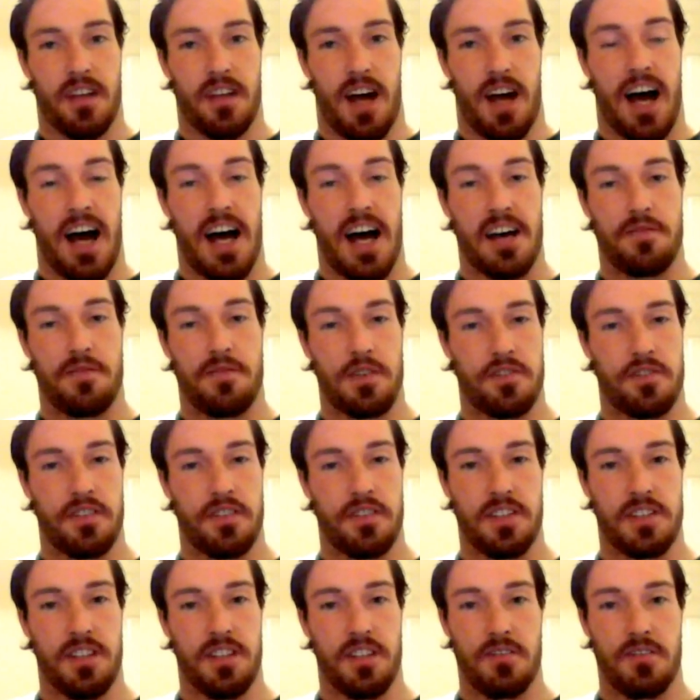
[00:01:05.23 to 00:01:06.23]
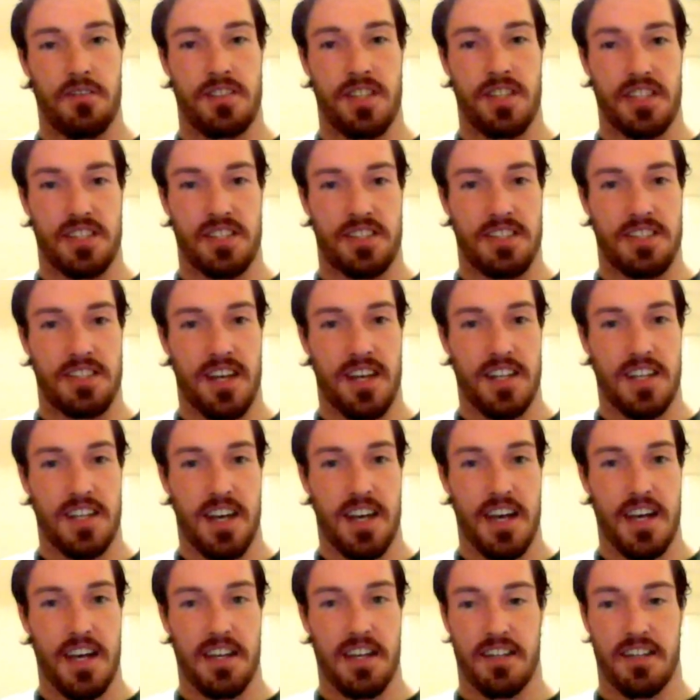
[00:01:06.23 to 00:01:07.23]
high fifties, low sixties that
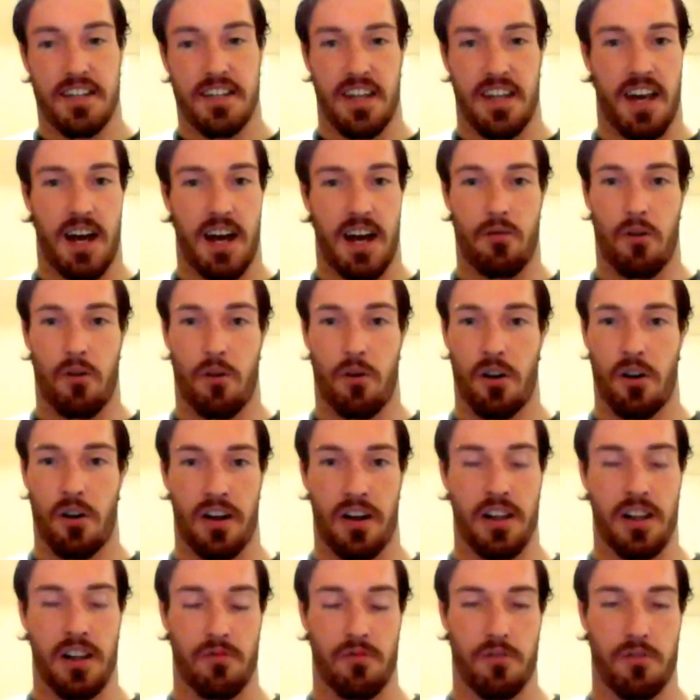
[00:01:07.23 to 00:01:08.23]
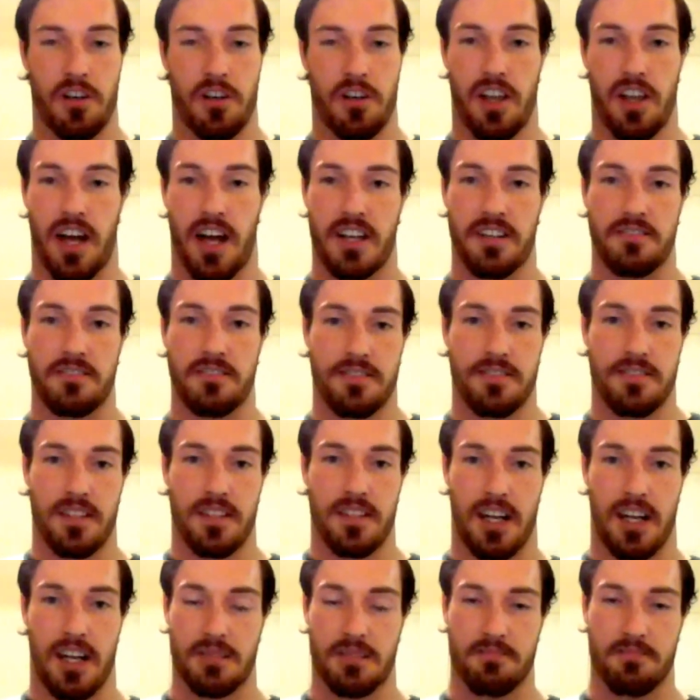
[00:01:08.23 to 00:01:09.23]
day, and, and I wore a really light
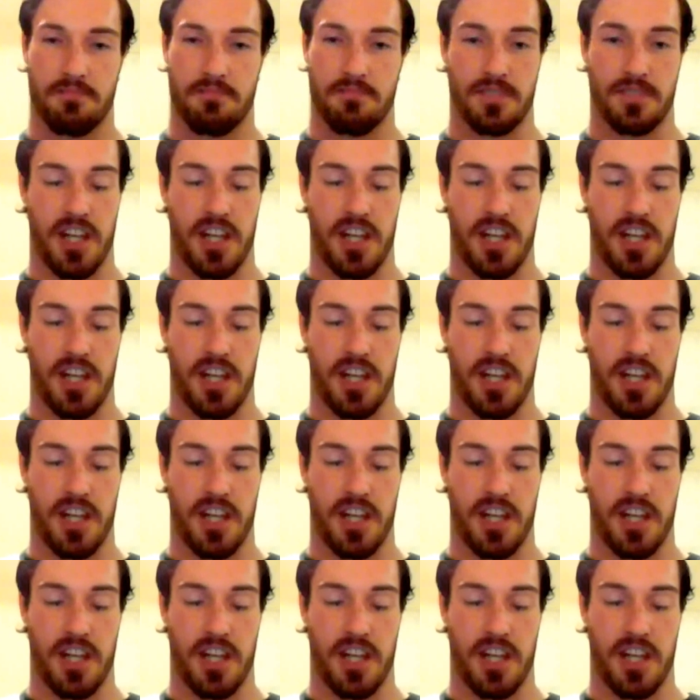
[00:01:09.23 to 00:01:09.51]
um,